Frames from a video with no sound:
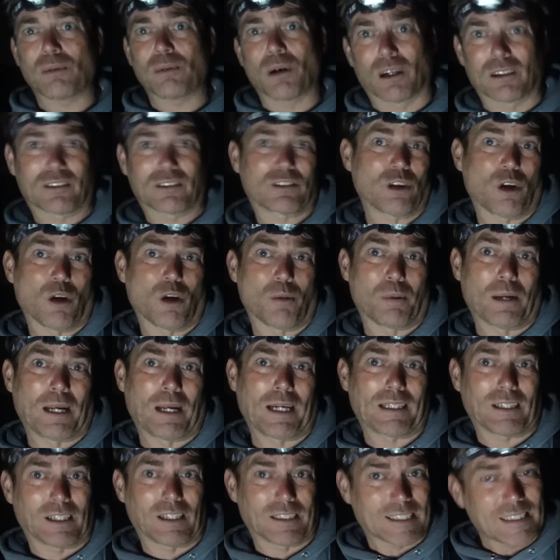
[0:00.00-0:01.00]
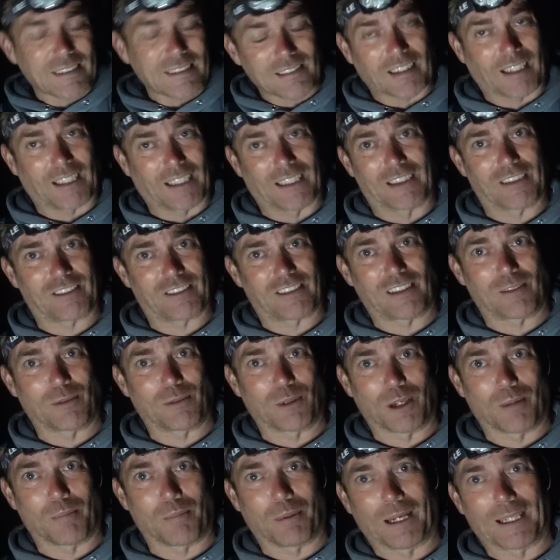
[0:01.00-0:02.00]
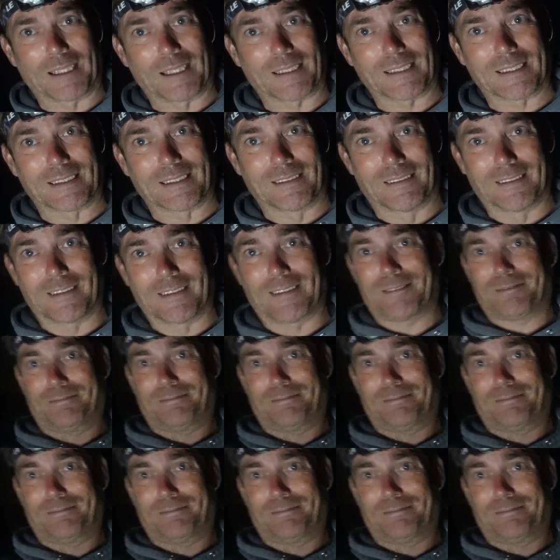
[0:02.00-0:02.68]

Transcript: Well, it's not a blank. I did say I just didn't want a blank, didn't I?